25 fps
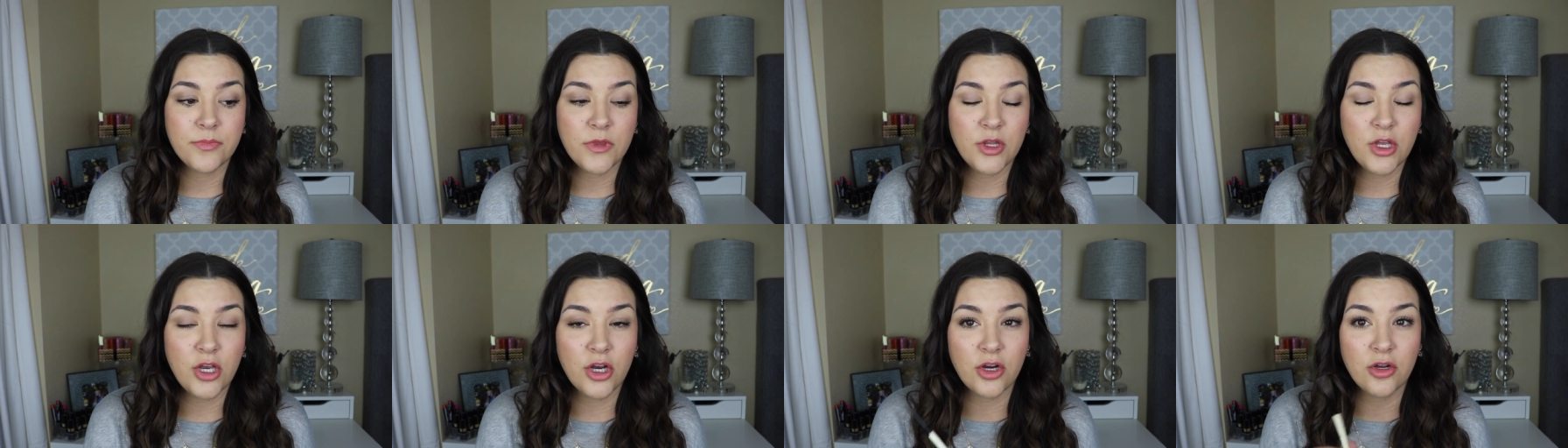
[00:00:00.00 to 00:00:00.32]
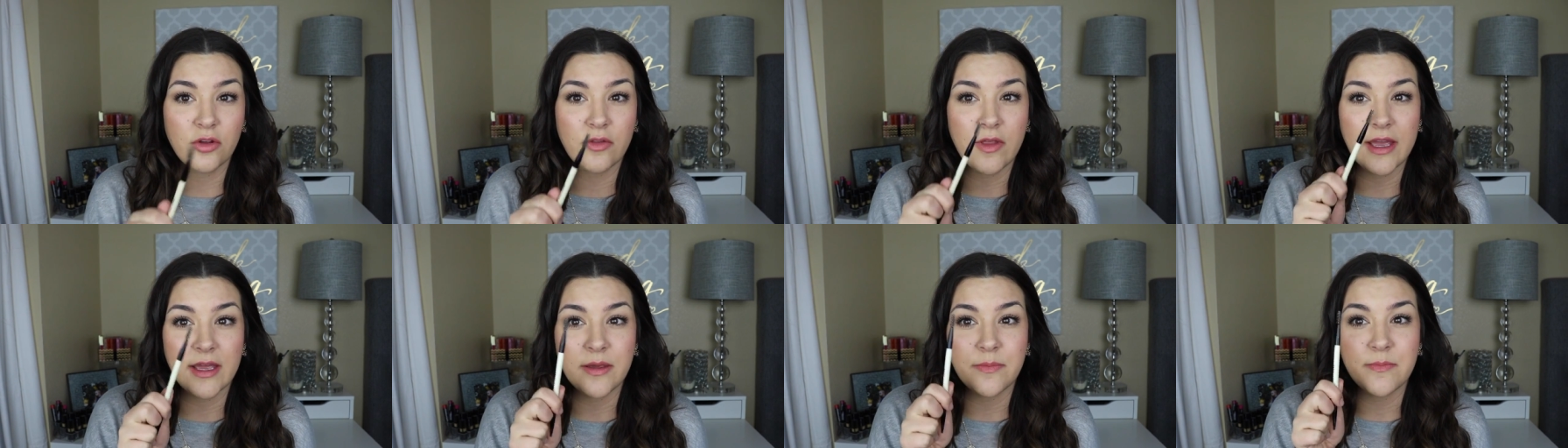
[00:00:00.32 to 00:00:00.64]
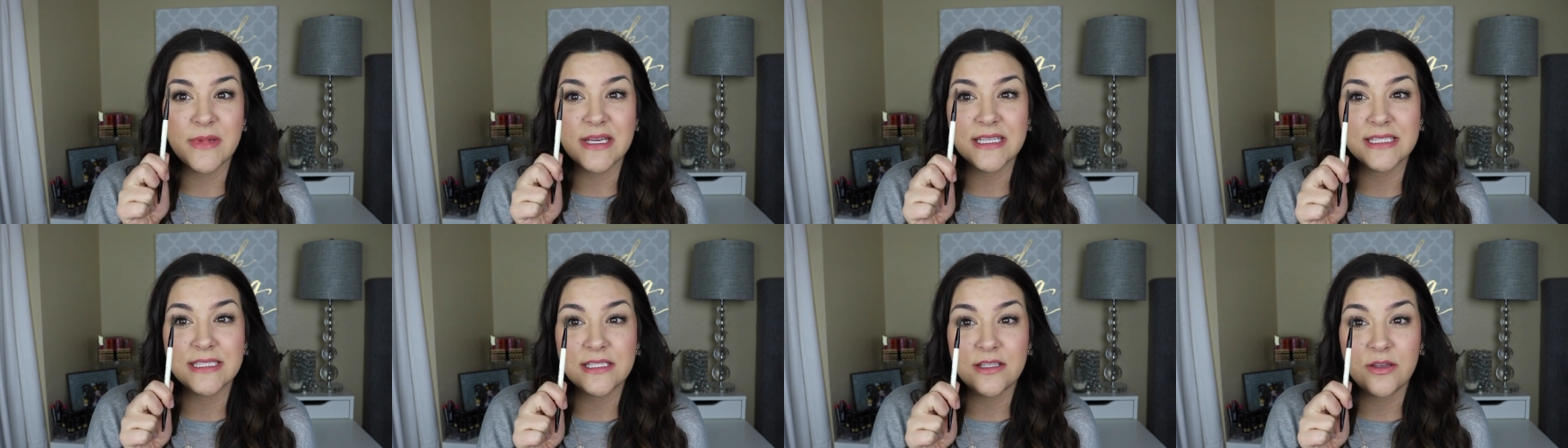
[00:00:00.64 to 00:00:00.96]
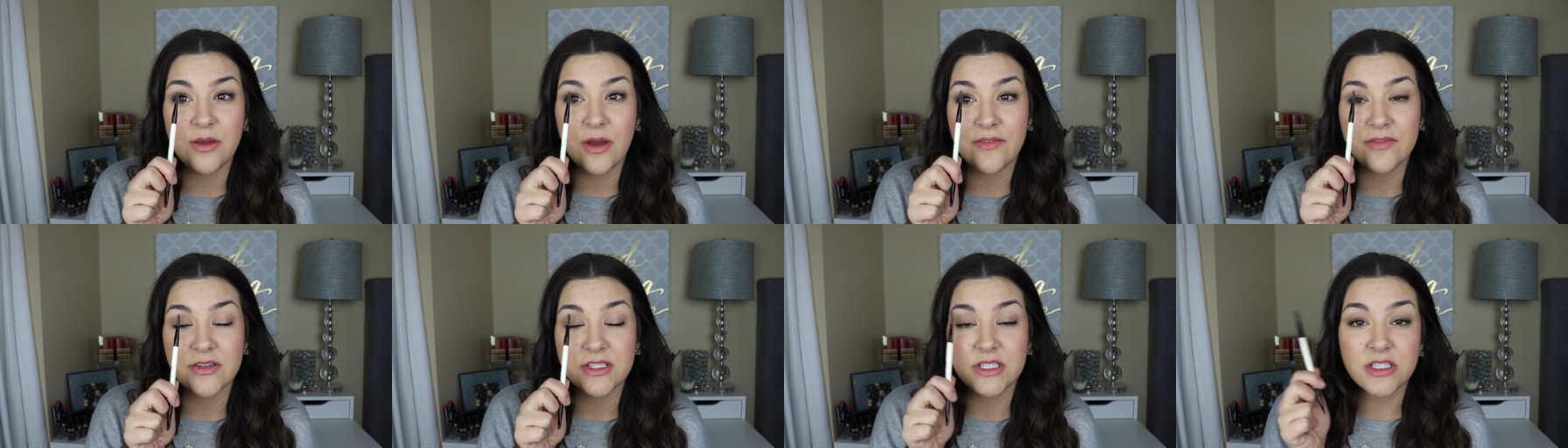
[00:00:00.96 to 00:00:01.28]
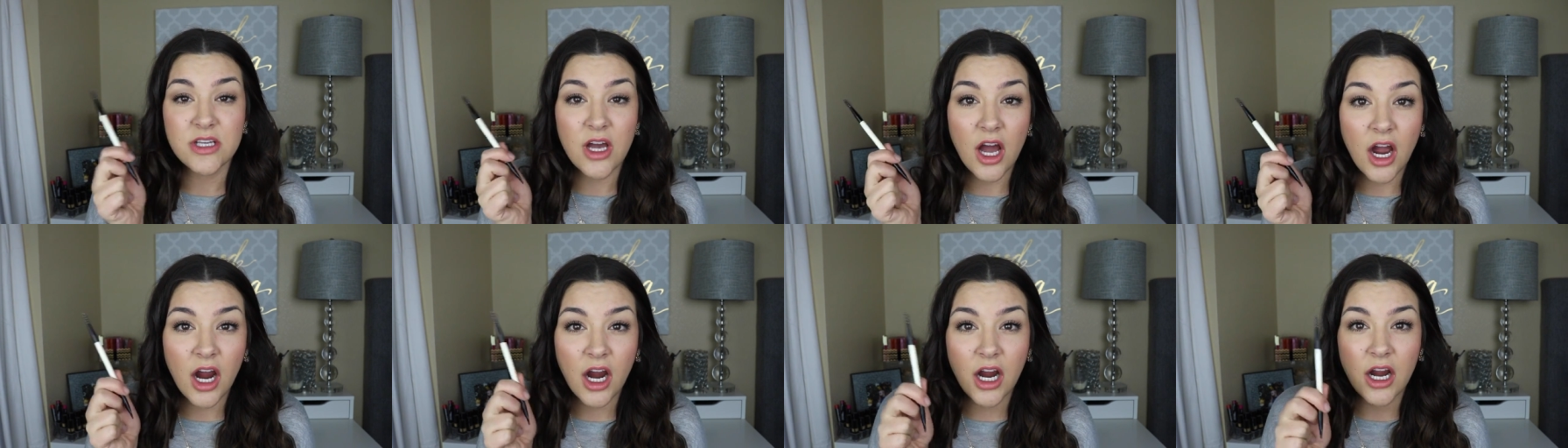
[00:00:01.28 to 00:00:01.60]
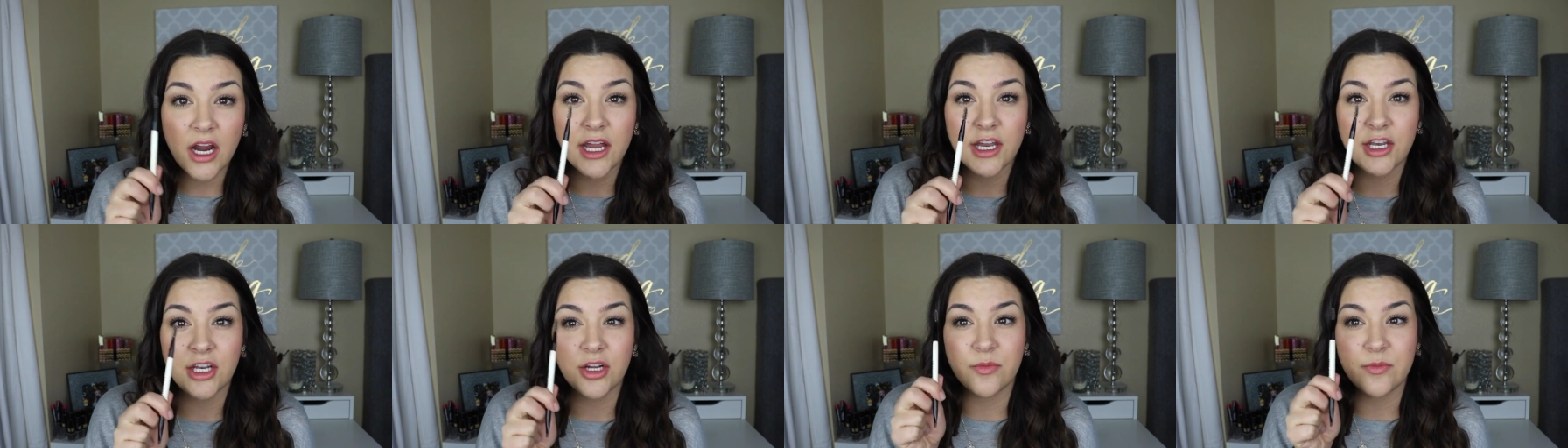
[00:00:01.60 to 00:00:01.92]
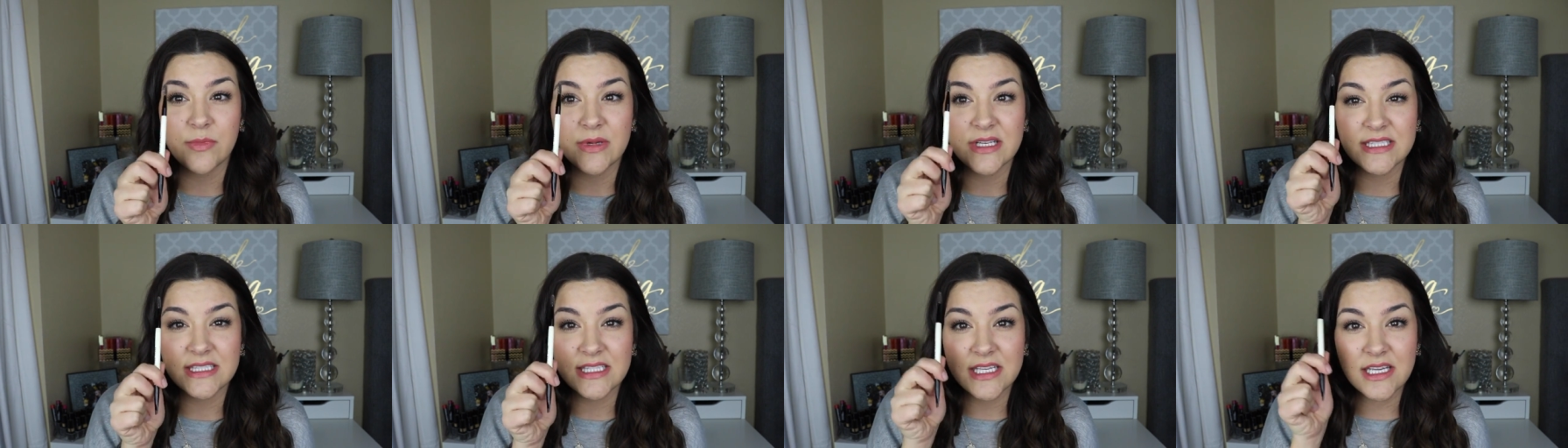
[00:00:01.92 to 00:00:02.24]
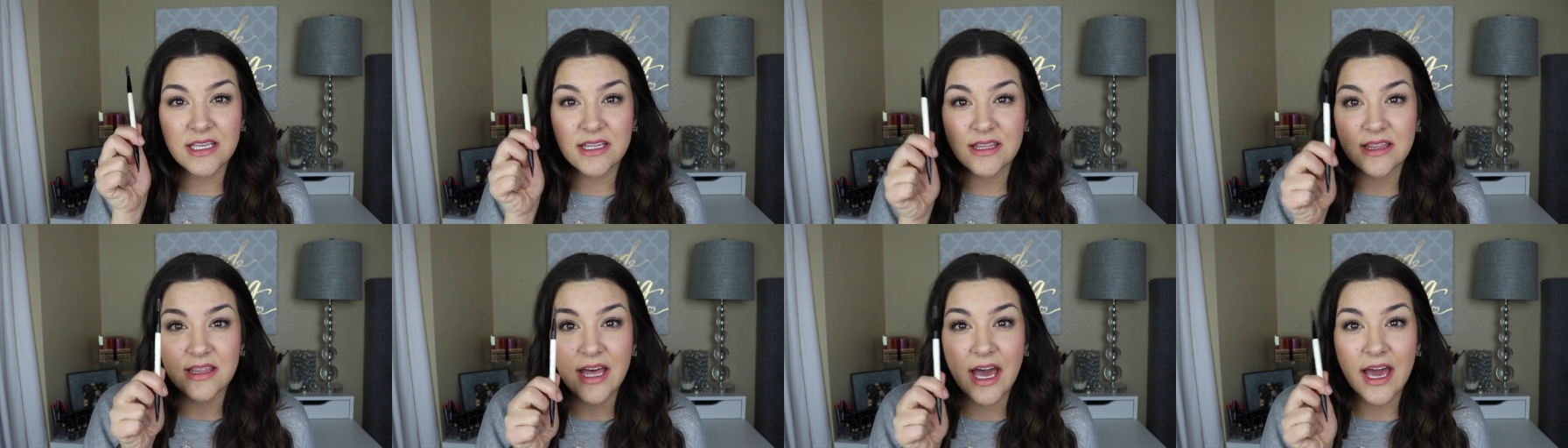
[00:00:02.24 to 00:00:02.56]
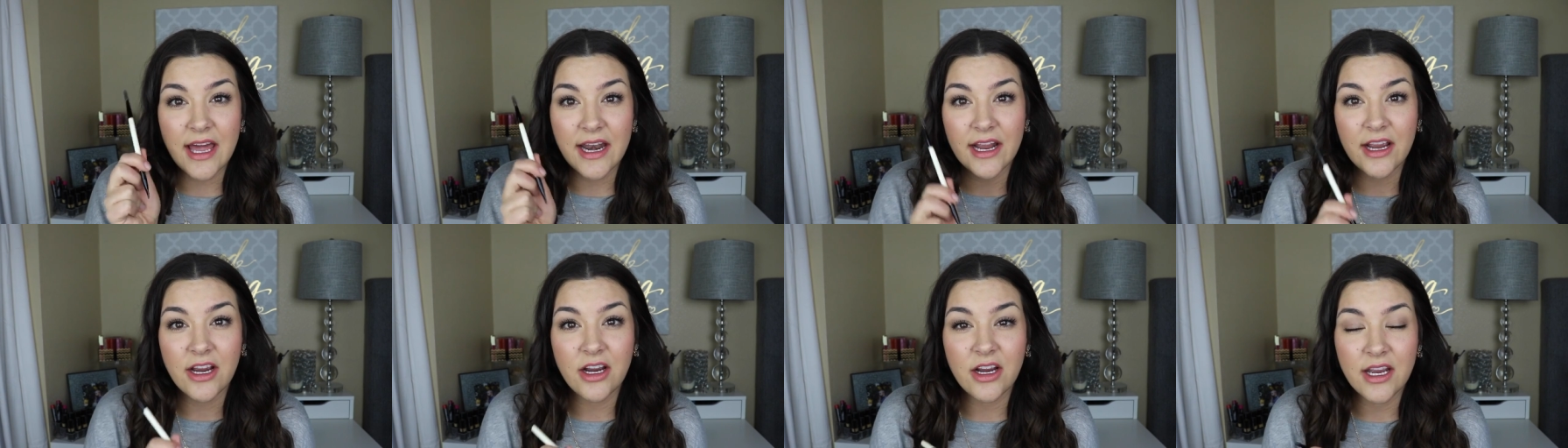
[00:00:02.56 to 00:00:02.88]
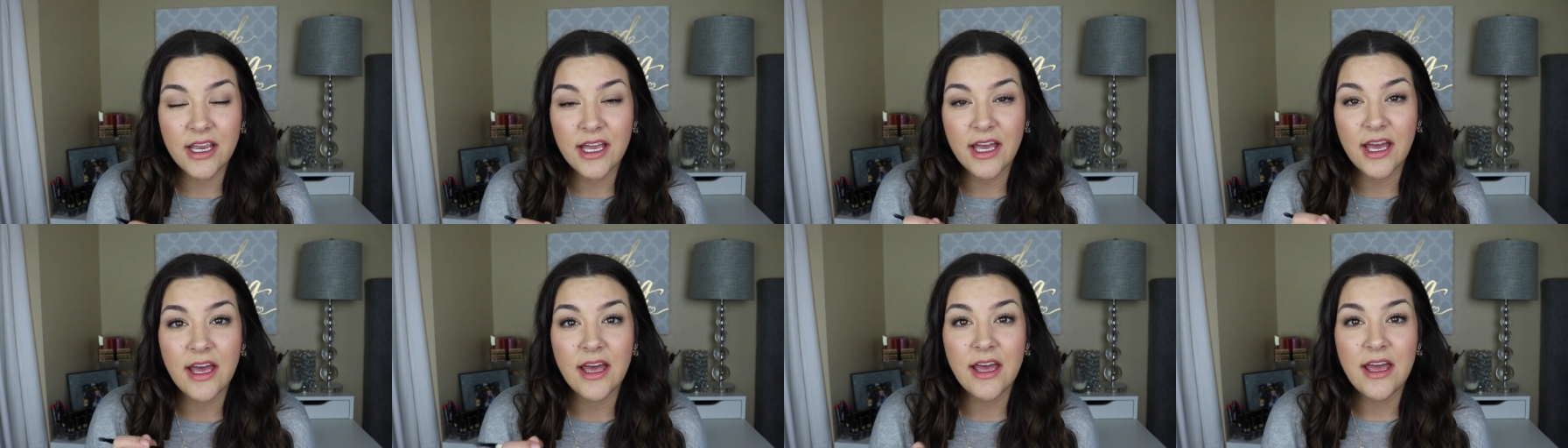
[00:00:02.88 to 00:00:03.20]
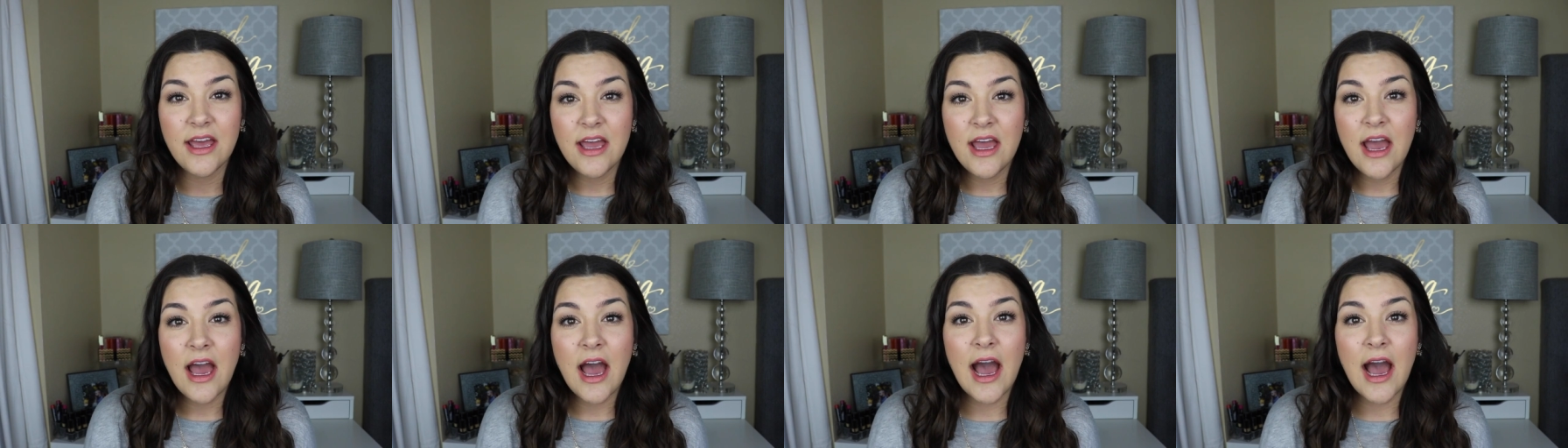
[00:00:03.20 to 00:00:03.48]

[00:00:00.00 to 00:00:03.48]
you're like you have a scar and you're missing that area,